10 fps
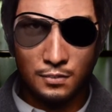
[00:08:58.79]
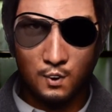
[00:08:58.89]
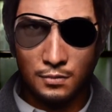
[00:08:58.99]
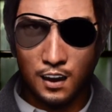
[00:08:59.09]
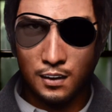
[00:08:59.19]

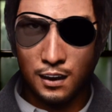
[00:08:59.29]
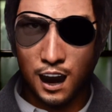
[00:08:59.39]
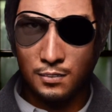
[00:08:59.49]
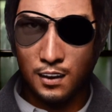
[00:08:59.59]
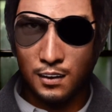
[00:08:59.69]
And yeah,
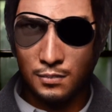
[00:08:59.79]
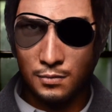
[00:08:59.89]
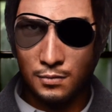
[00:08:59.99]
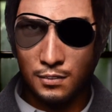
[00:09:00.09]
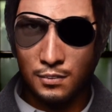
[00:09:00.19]
I'll play it.
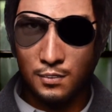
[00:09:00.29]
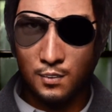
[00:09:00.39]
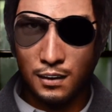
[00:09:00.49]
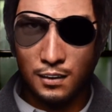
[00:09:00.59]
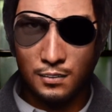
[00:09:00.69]
It looks
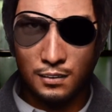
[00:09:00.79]
pretty neat.